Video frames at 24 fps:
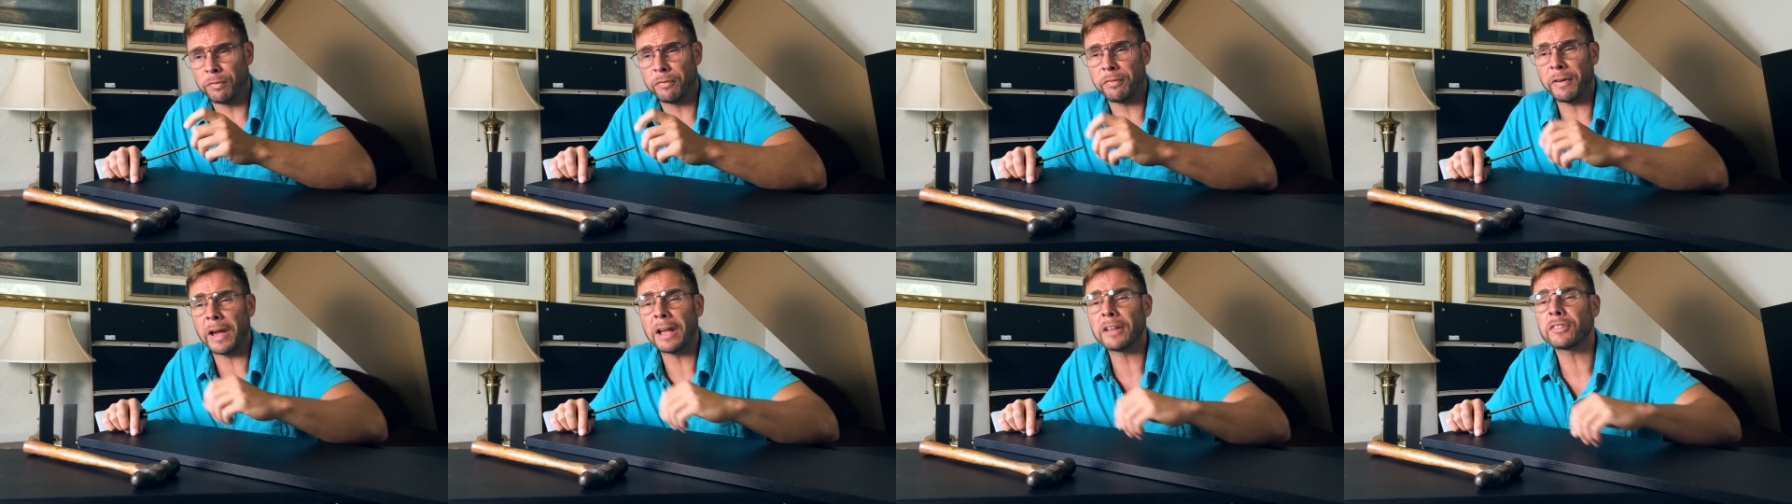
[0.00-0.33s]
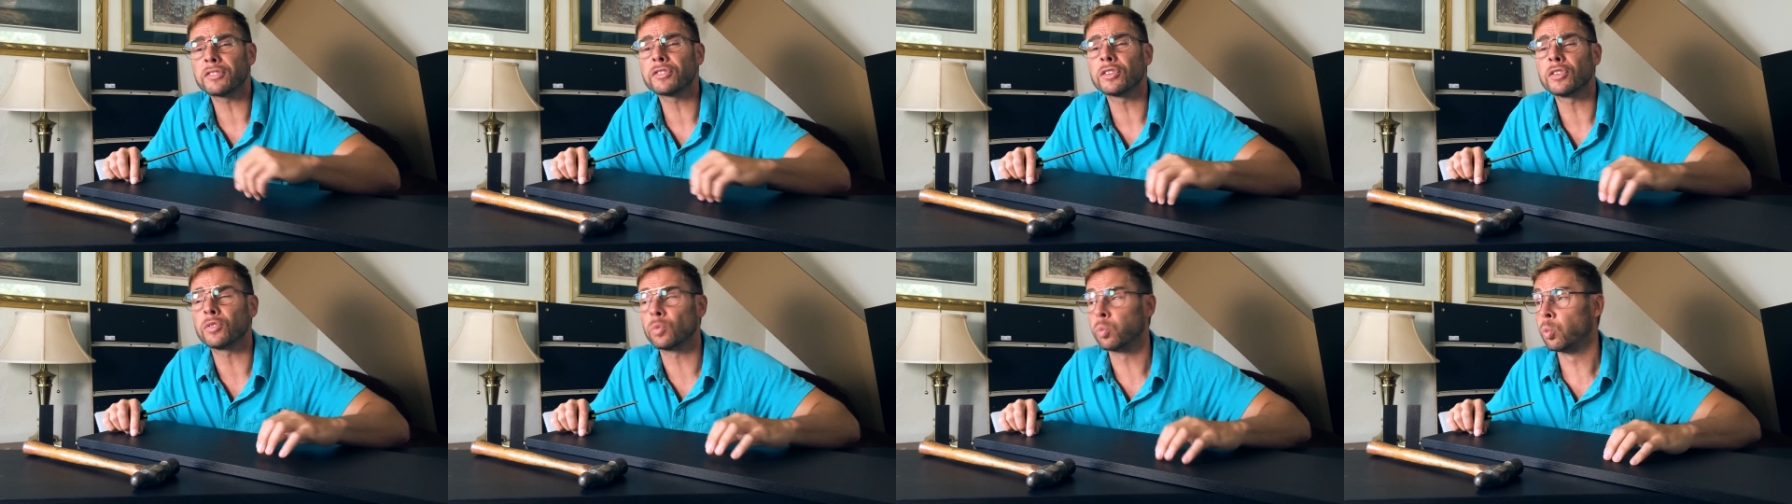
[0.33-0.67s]

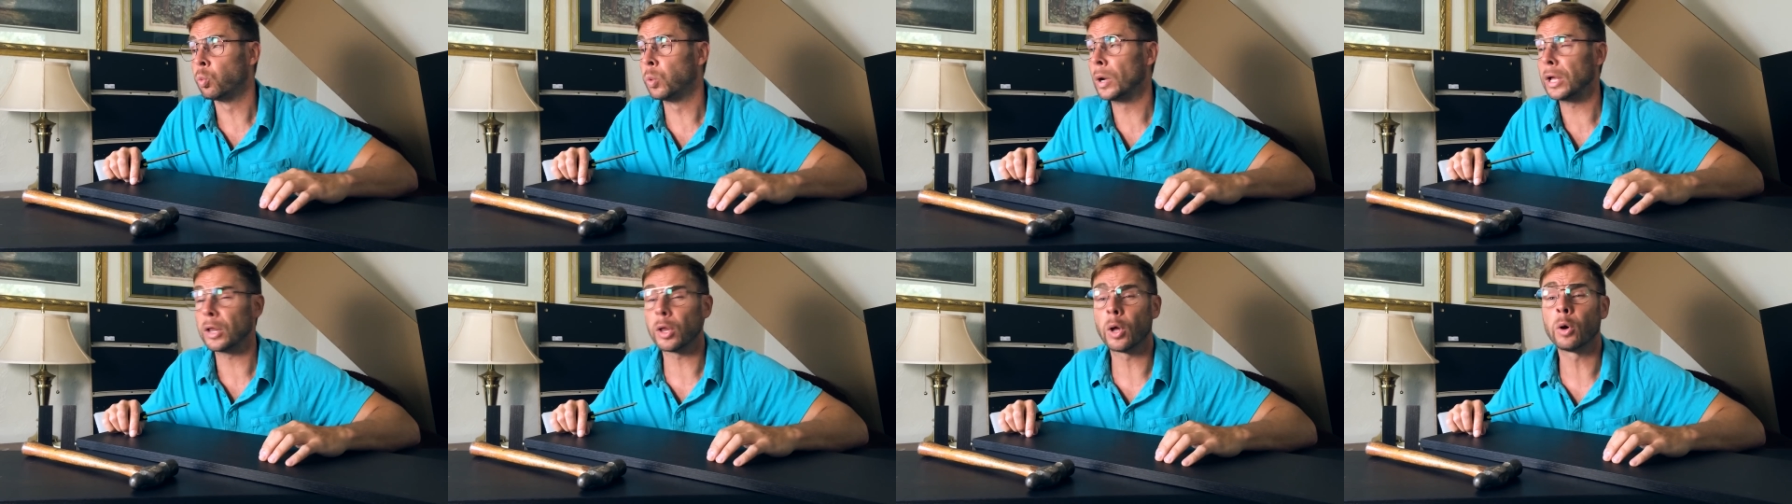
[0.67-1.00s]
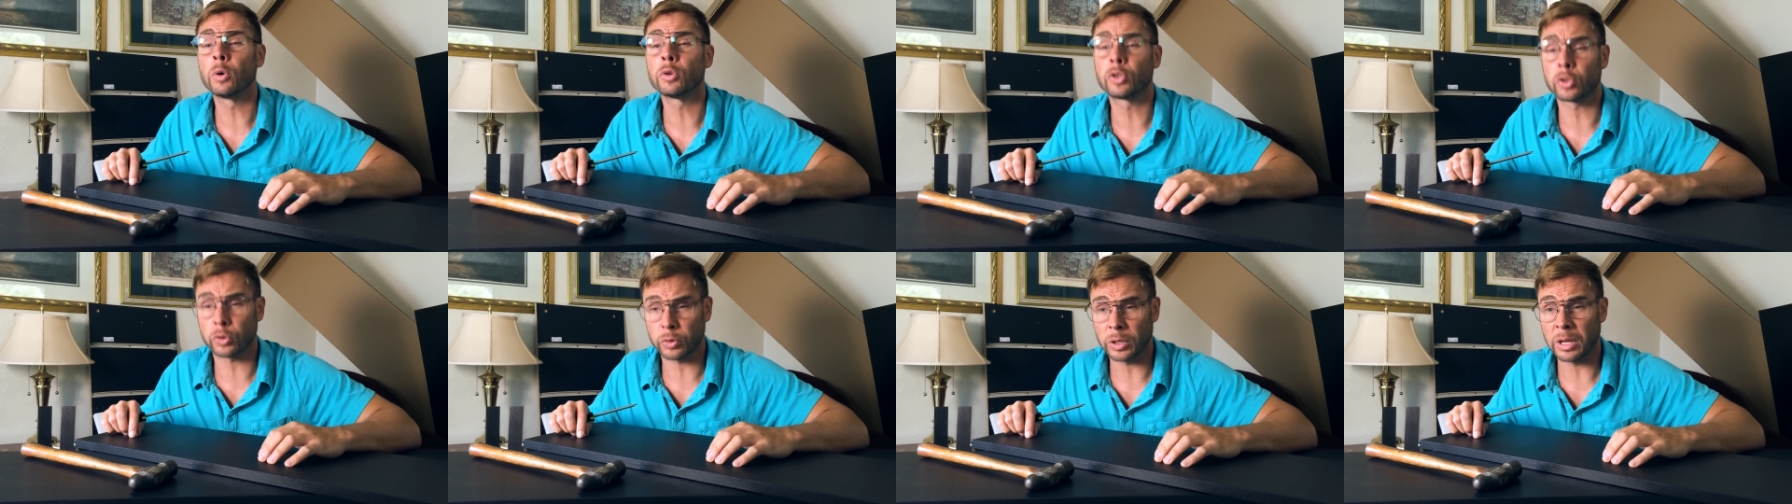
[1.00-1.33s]
faceless
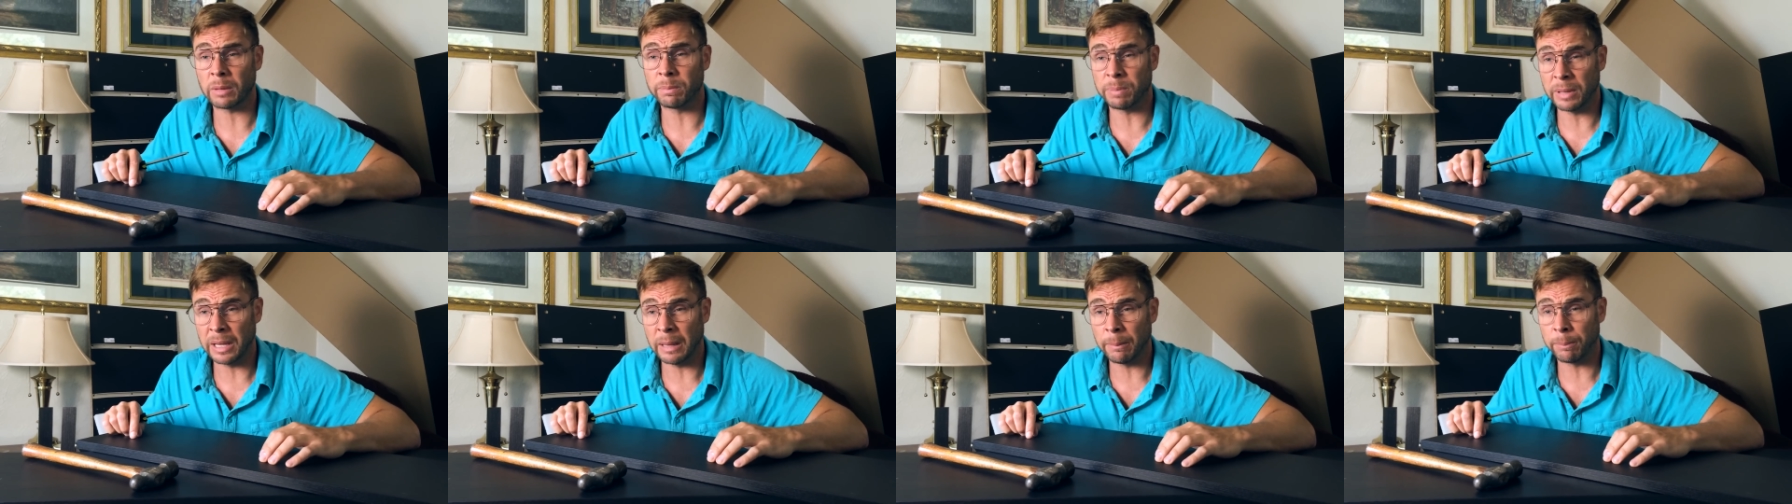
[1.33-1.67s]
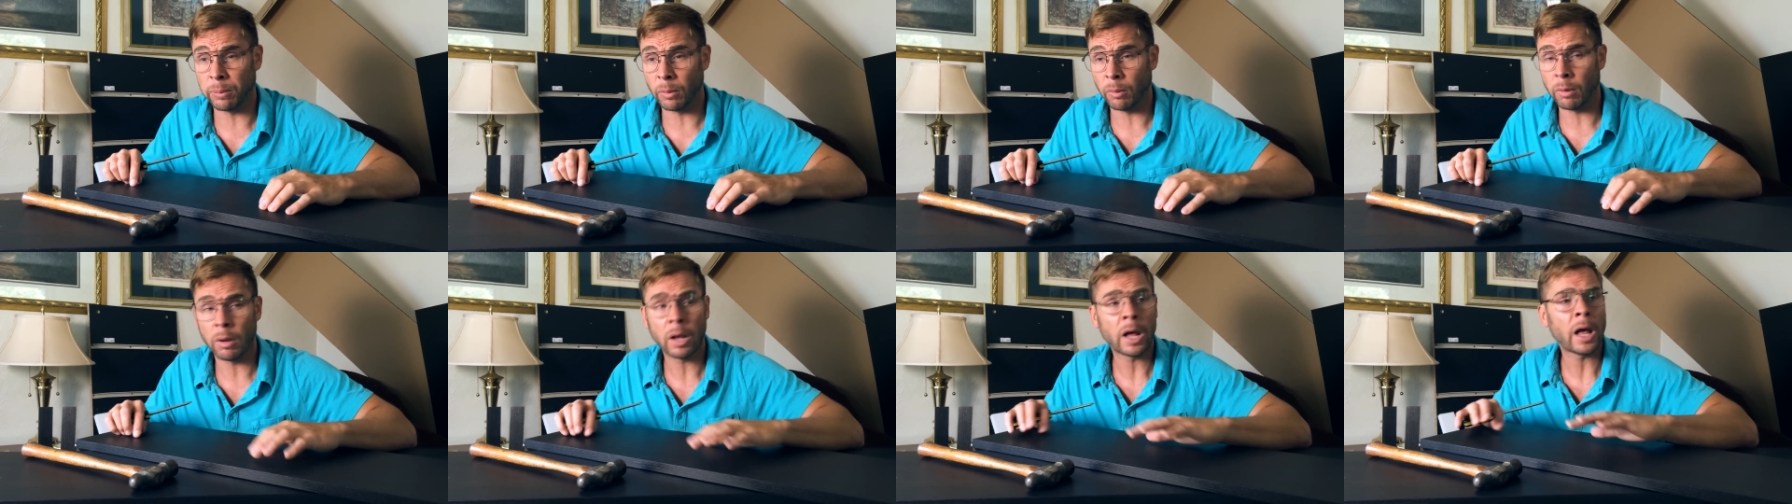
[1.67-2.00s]
willow tree
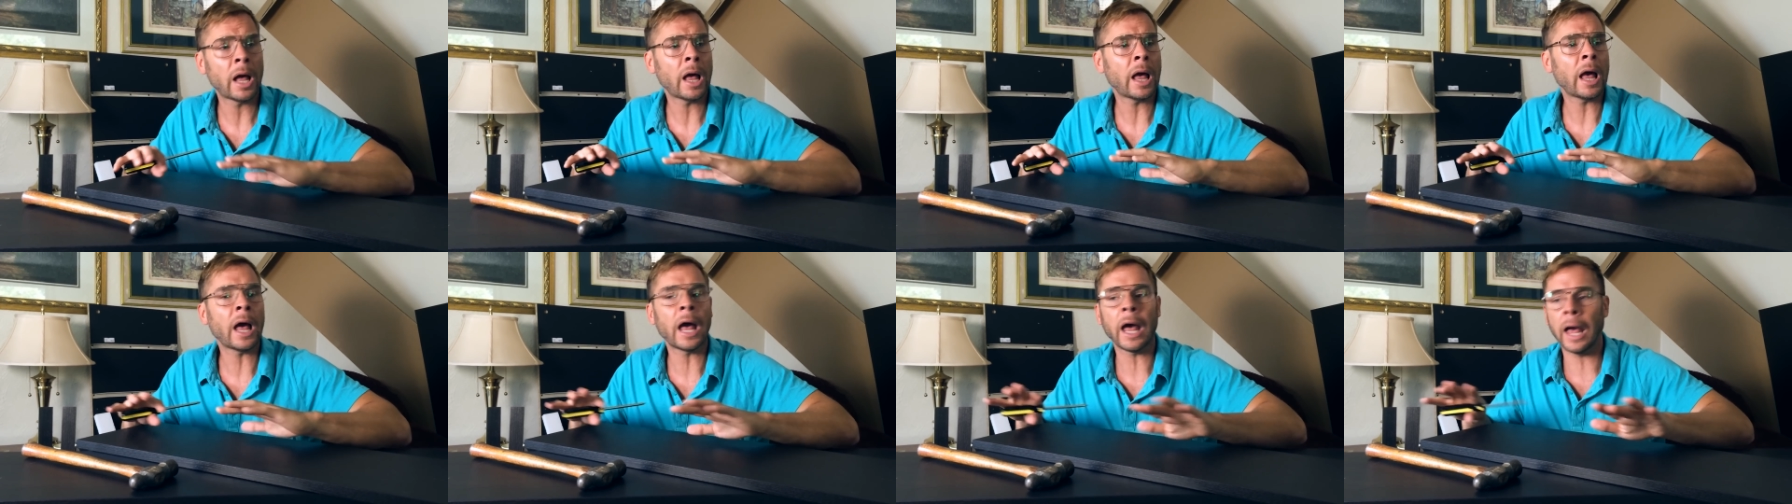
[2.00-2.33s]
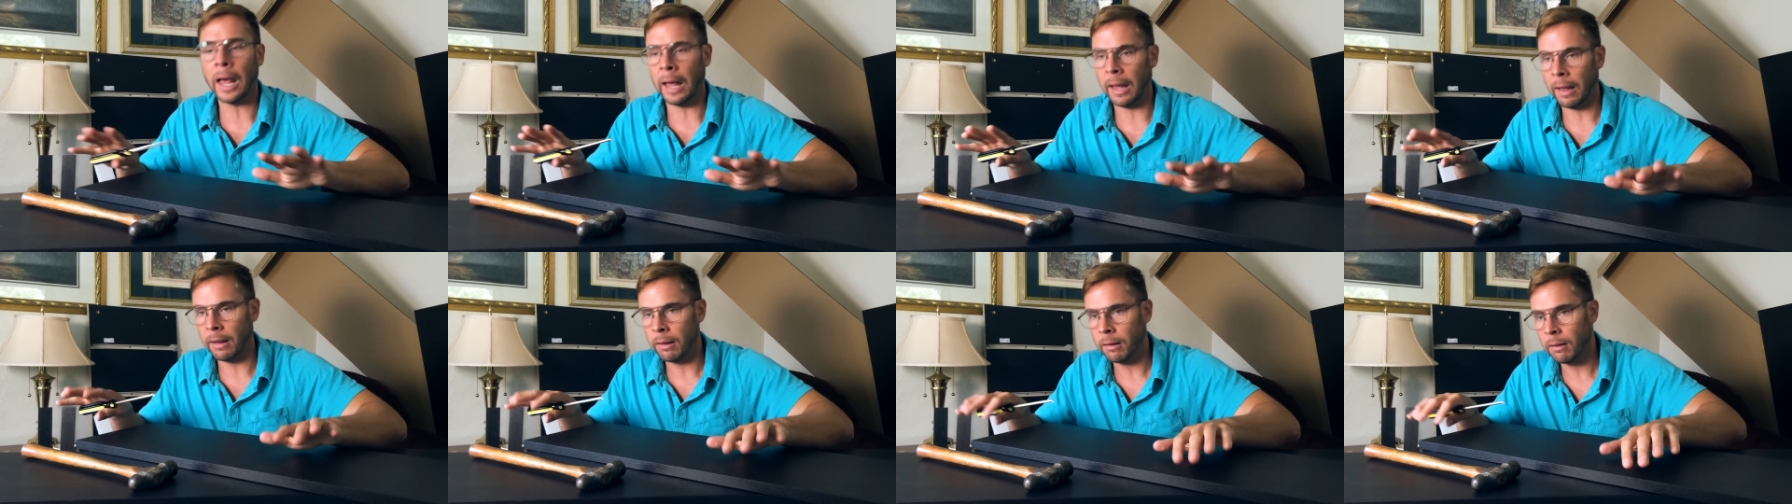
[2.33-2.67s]
people.
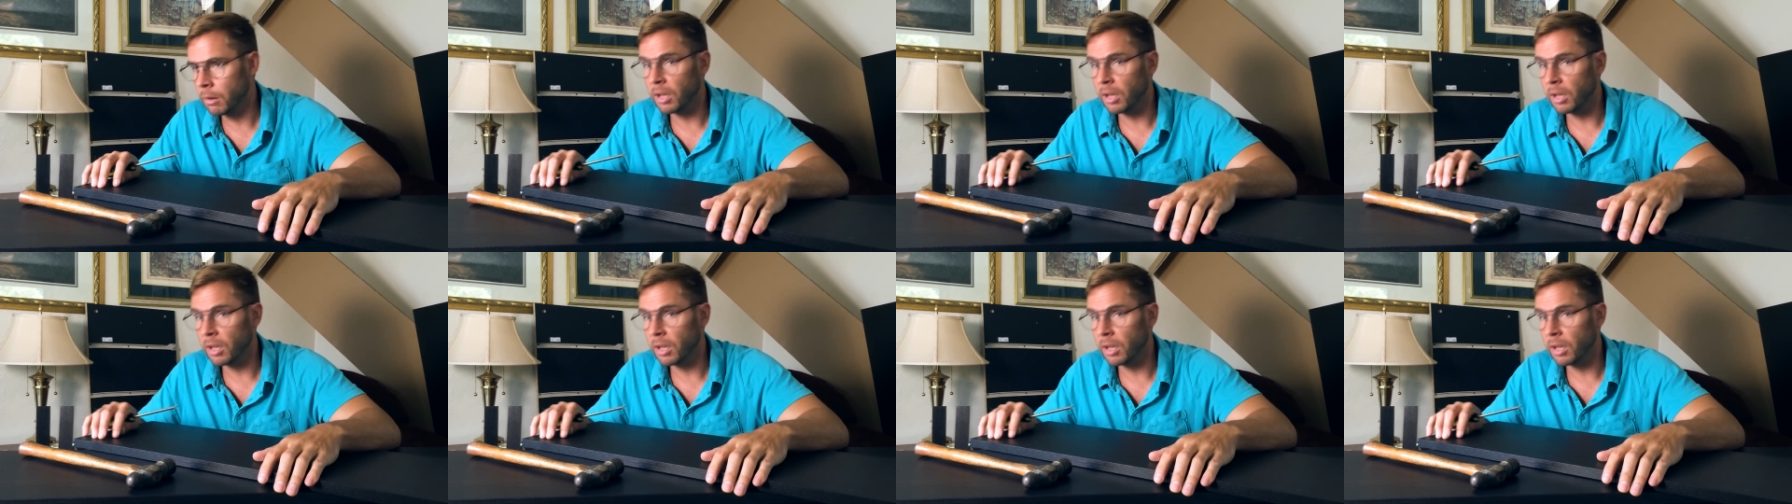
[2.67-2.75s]
Uh-uh.